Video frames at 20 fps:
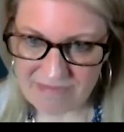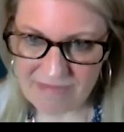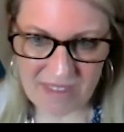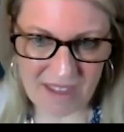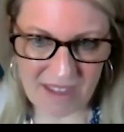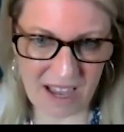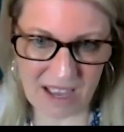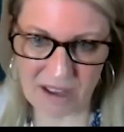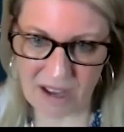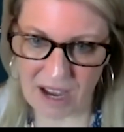
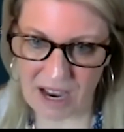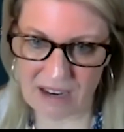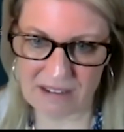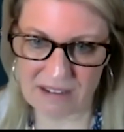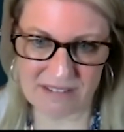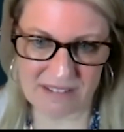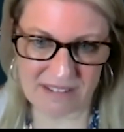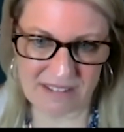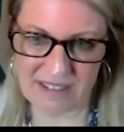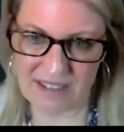
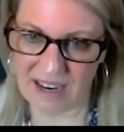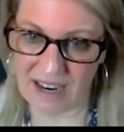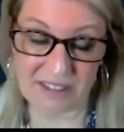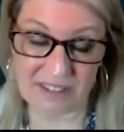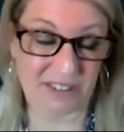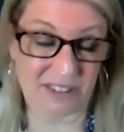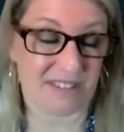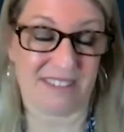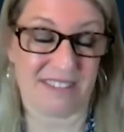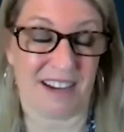I'm
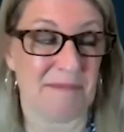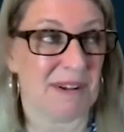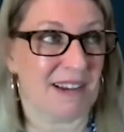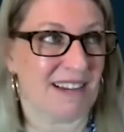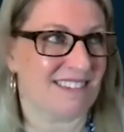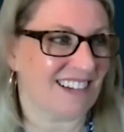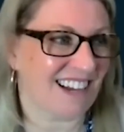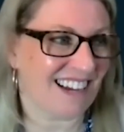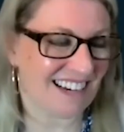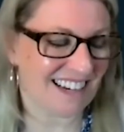
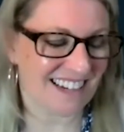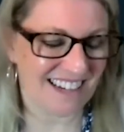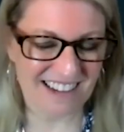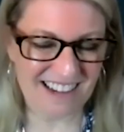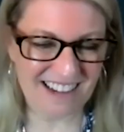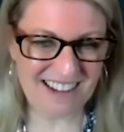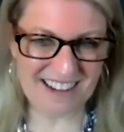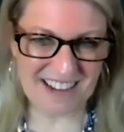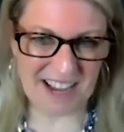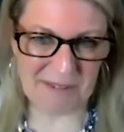excited.
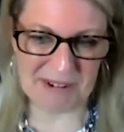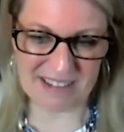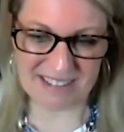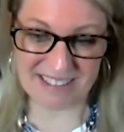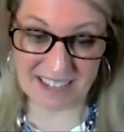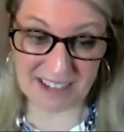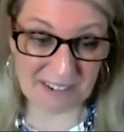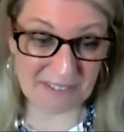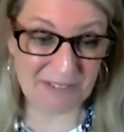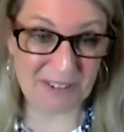I'm
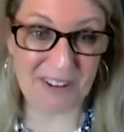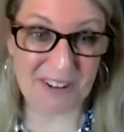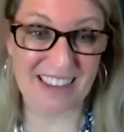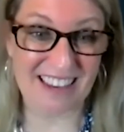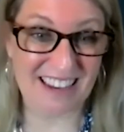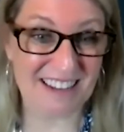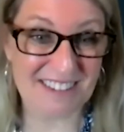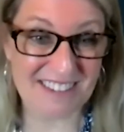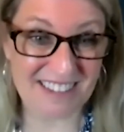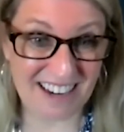excited for the
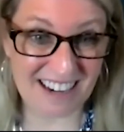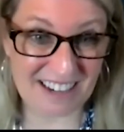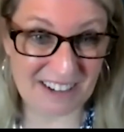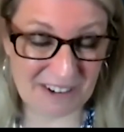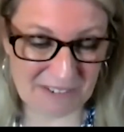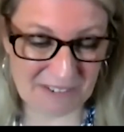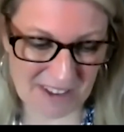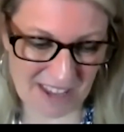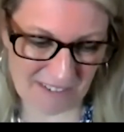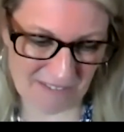insight
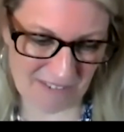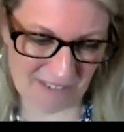you've given.